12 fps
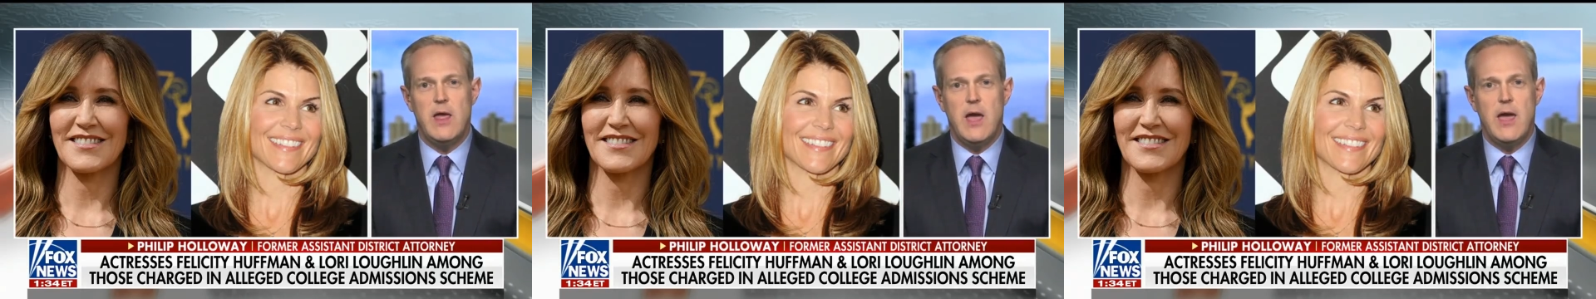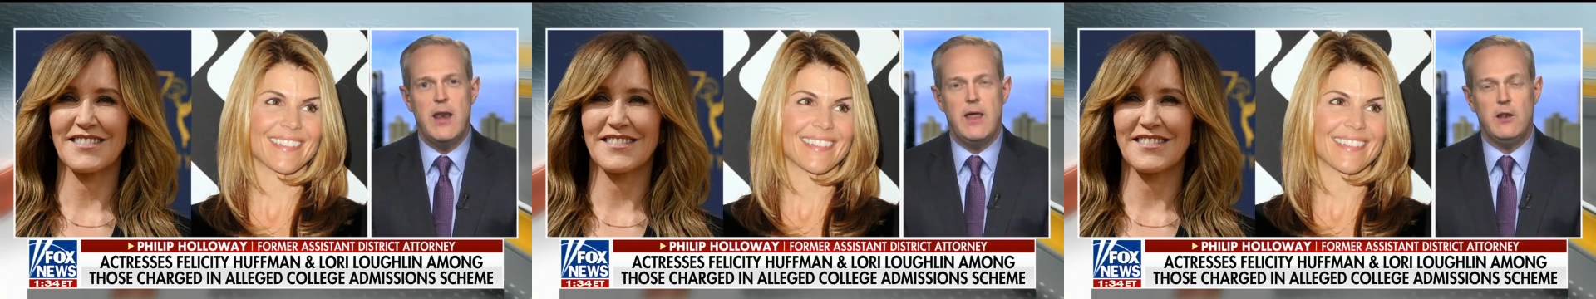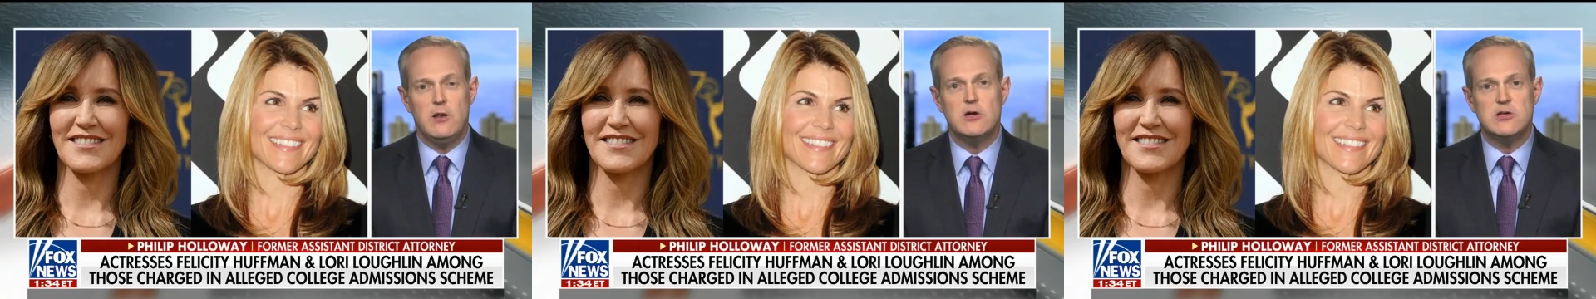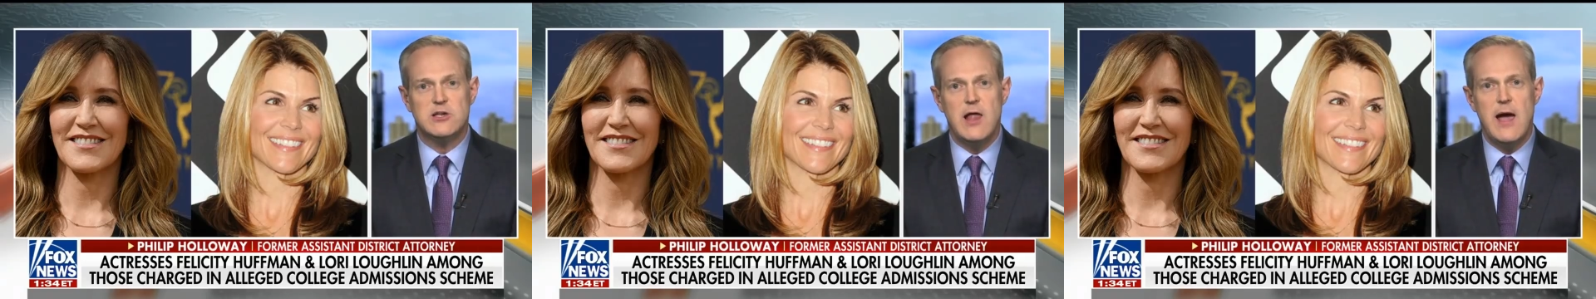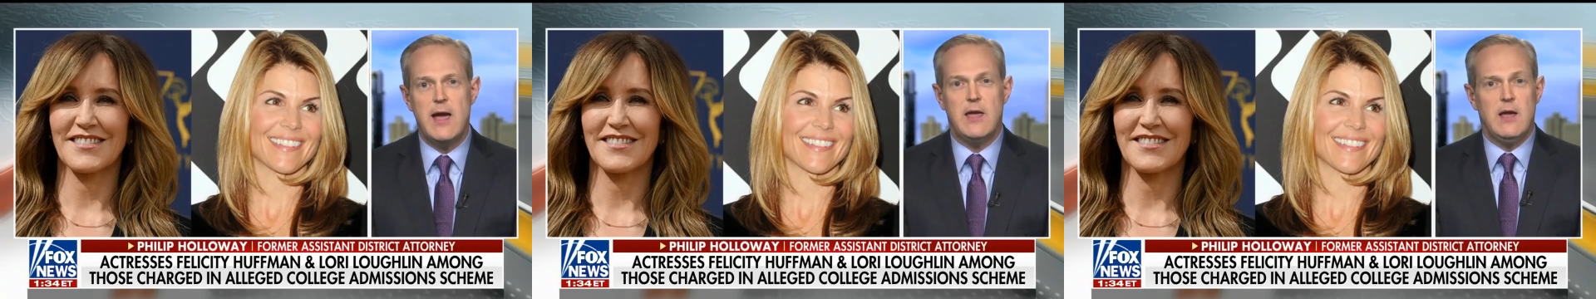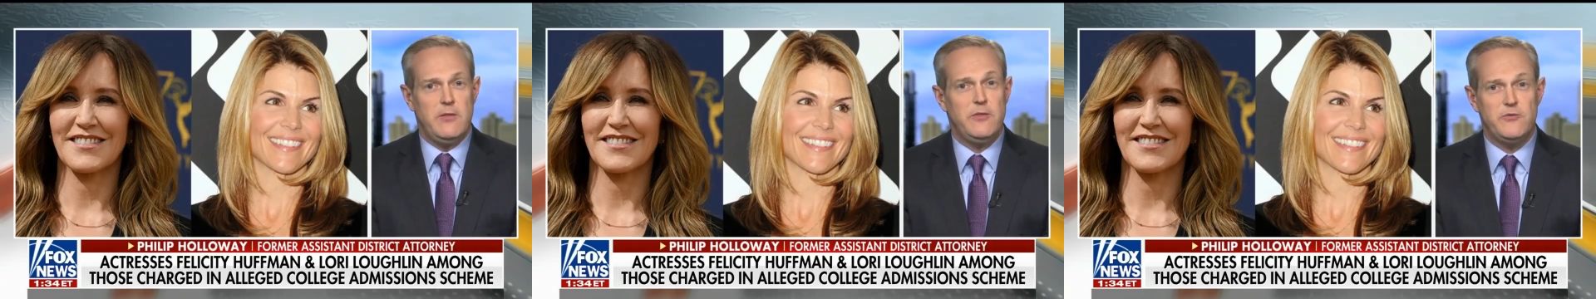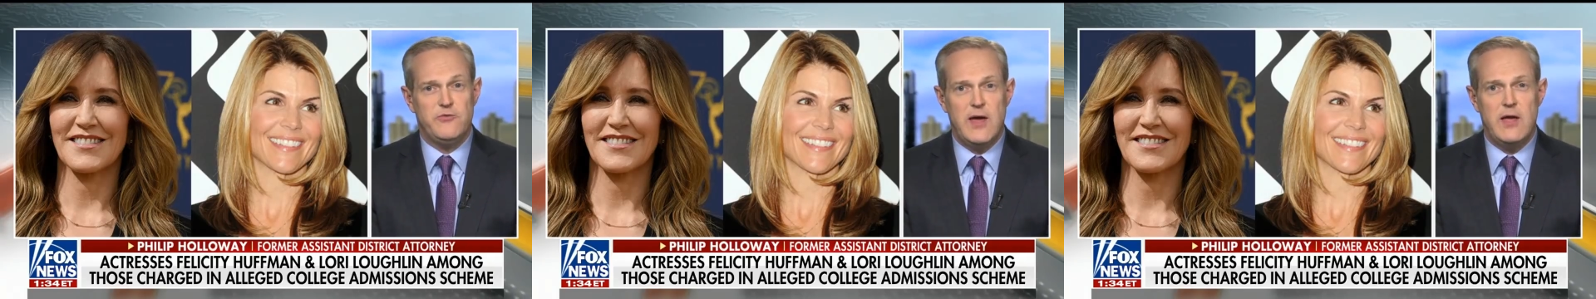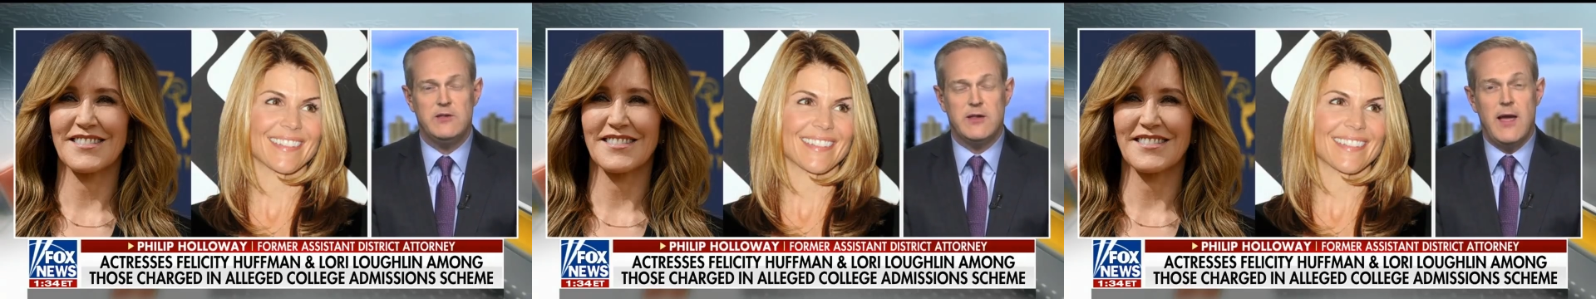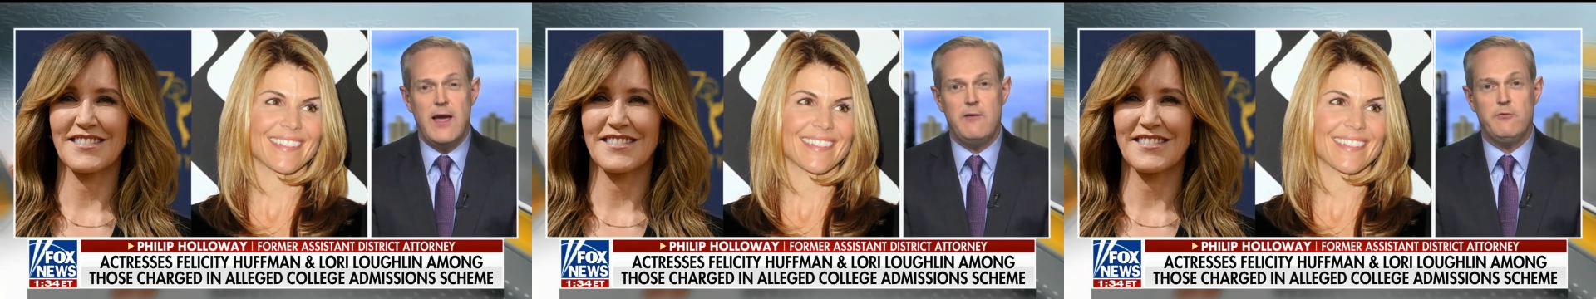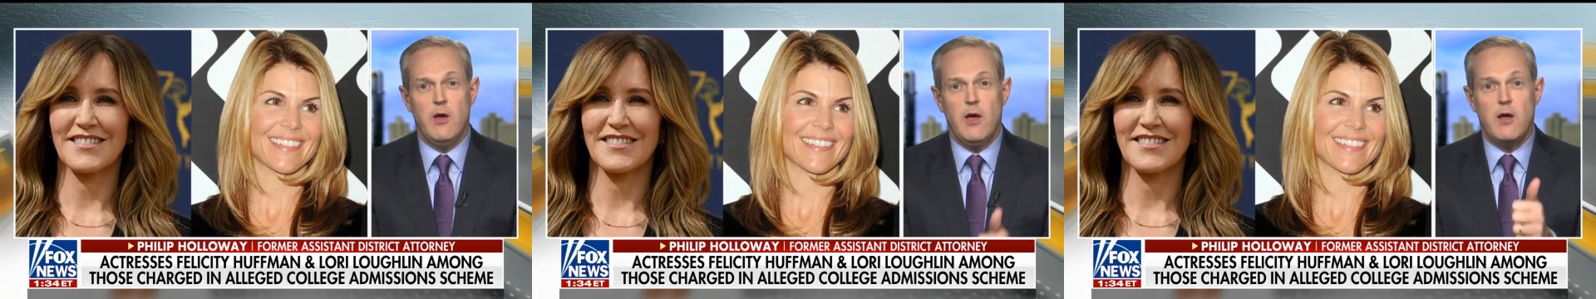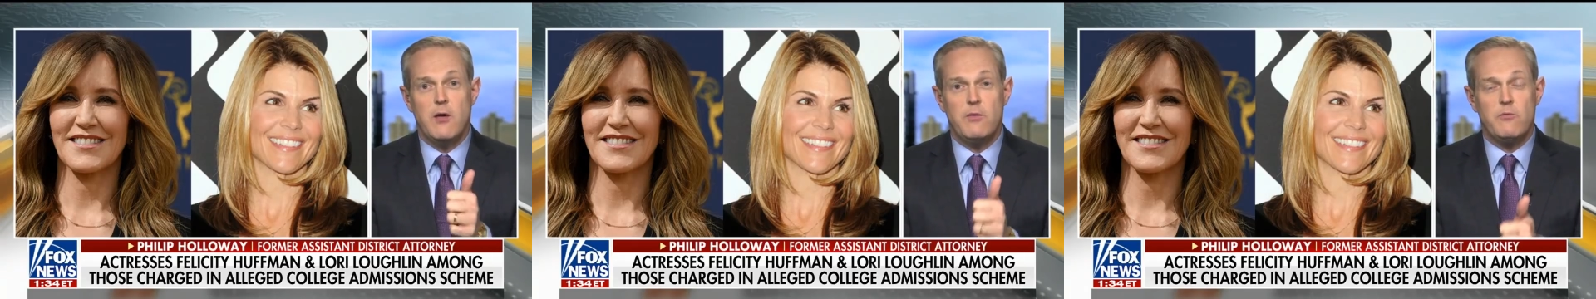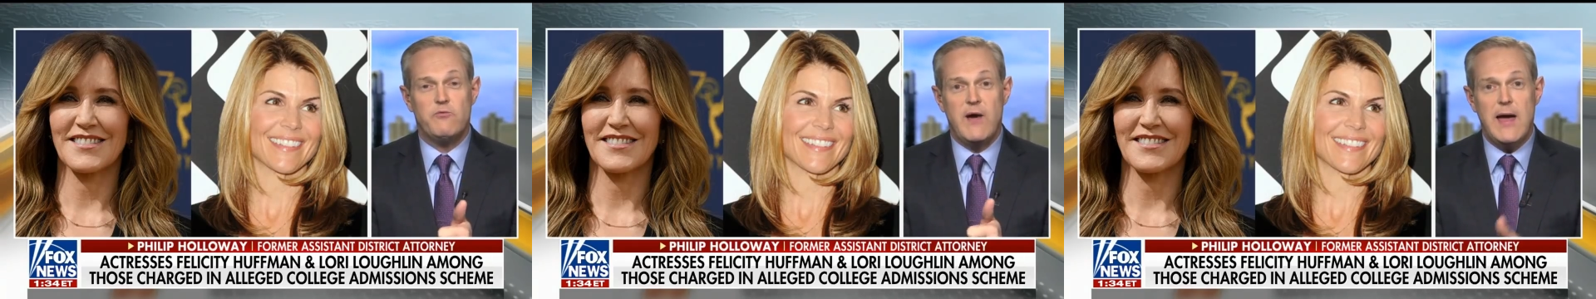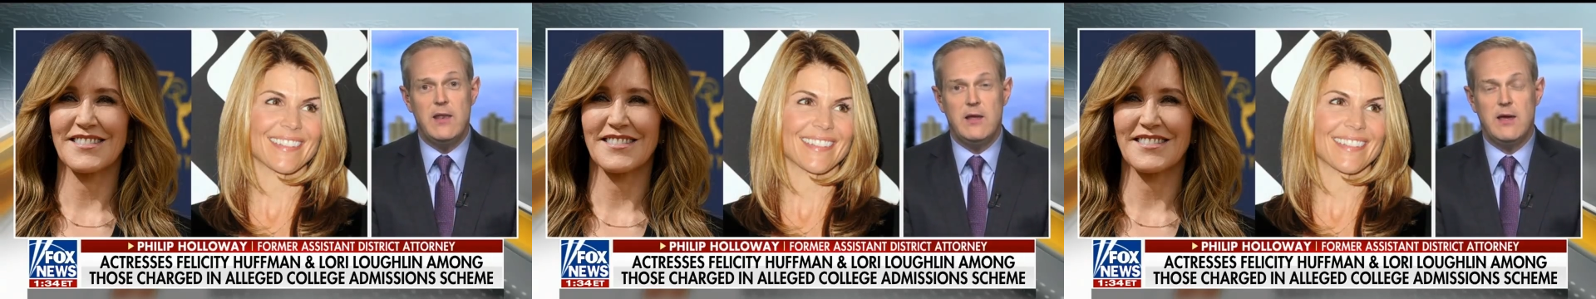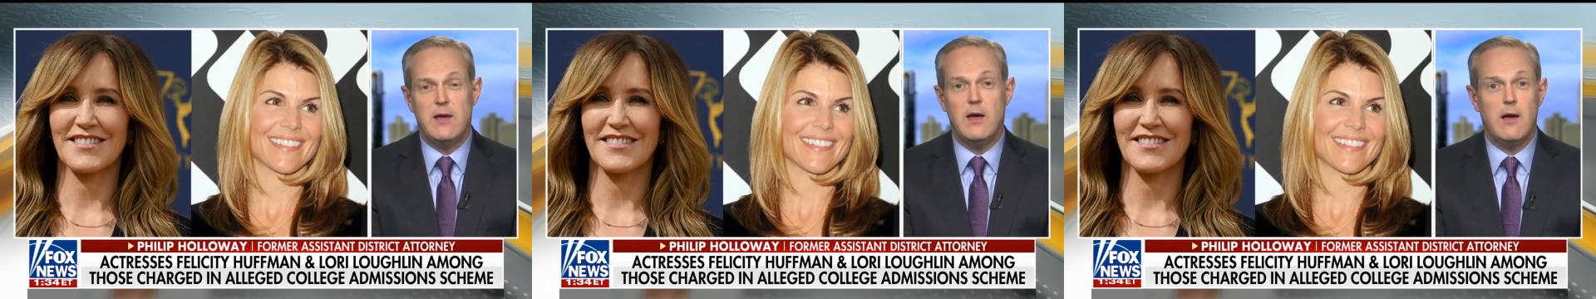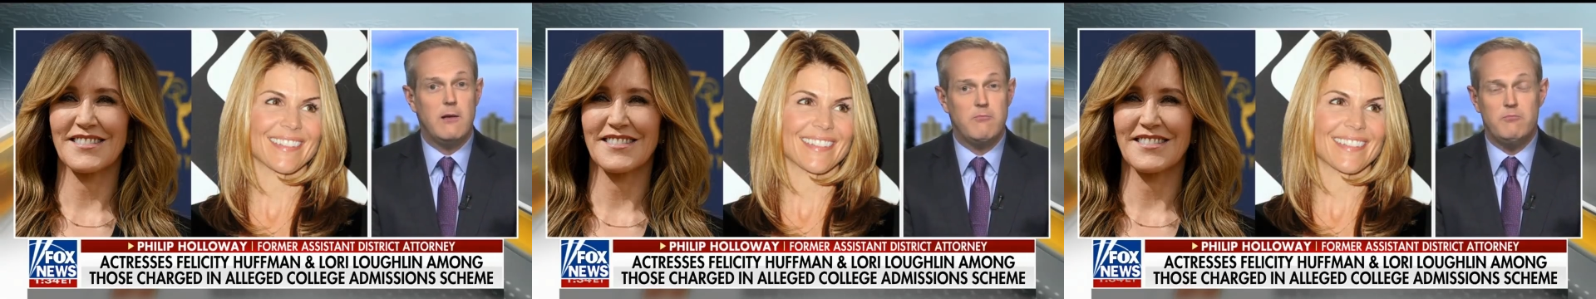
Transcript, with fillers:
Speaker 1: And it looks like the feds have finally uh,